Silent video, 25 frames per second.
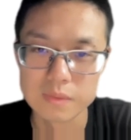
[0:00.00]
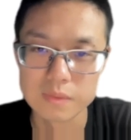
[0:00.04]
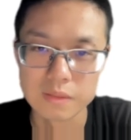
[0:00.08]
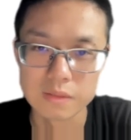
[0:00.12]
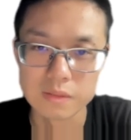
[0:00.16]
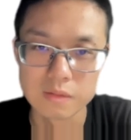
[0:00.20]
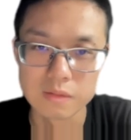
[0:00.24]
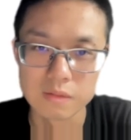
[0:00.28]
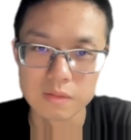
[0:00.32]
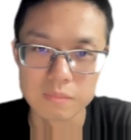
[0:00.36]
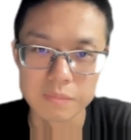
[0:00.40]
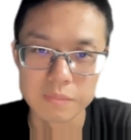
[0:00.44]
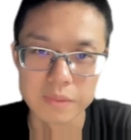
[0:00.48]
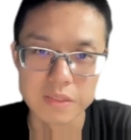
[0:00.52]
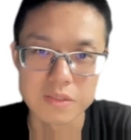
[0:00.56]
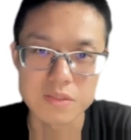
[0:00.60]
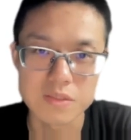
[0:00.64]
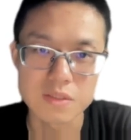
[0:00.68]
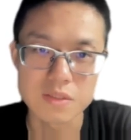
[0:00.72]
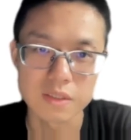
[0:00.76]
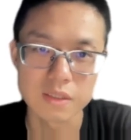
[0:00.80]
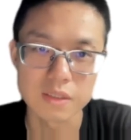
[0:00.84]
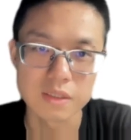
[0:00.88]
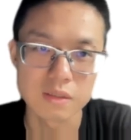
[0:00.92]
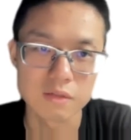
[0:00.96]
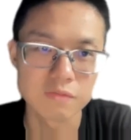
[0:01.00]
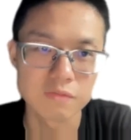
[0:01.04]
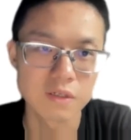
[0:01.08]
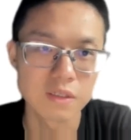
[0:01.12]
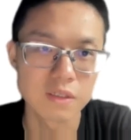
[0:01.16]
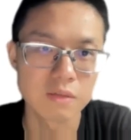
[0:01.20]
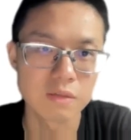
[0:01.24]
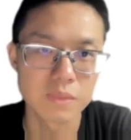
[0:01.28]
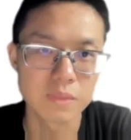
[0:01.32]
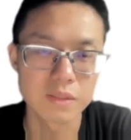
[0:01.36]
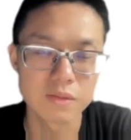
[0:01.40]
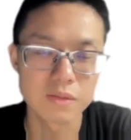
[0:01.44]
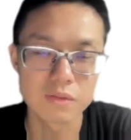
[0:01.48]
the basic or
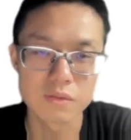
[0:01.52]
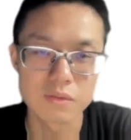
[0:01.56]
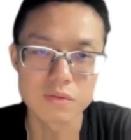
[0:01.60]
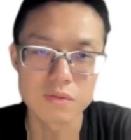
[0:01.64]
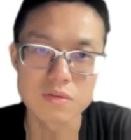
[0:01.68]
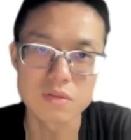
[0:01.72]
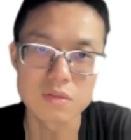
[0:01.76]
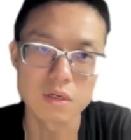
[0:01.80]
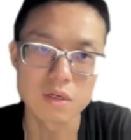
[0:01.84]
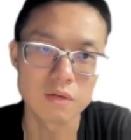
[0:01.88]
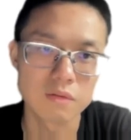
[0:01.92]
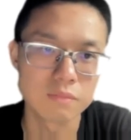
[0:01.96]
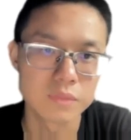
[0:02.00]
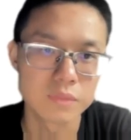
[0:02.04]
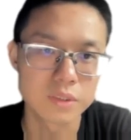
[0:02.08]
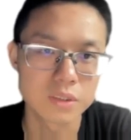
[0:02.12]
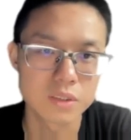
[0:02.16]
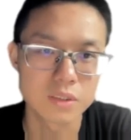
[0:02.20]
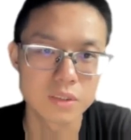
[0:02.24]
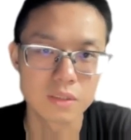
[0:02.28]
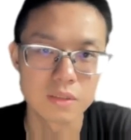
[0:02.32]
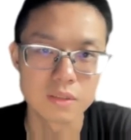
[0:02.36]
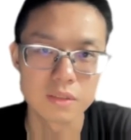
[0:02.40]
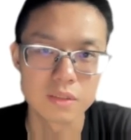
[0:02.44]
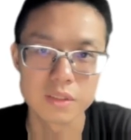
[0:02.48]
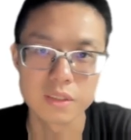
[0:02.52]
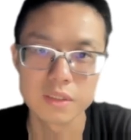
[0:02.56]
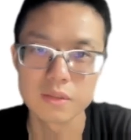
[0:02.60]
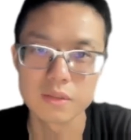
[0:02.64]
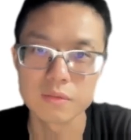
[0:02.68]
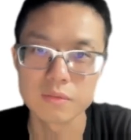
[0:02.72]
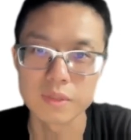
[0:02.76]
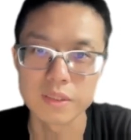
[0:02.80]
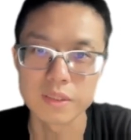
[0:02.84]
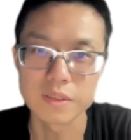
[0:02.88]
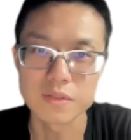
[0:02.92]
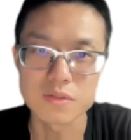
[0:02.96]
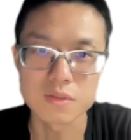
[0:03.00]
fundamentals of machine
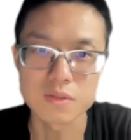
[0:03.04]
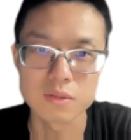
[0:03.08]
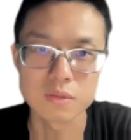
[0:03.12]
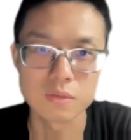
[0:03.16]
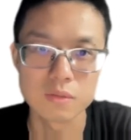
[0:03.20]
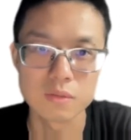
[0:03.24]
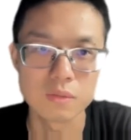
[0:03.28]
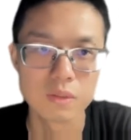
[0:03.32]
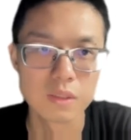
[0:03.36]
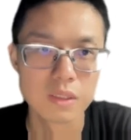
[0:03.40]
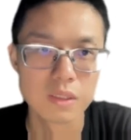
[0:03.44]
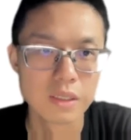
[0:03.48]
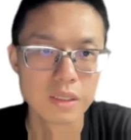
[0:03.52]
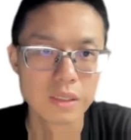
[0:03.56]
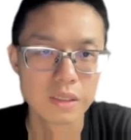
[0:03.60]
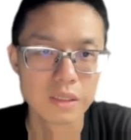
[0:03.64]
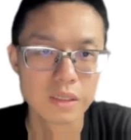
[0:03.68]
learning, right? So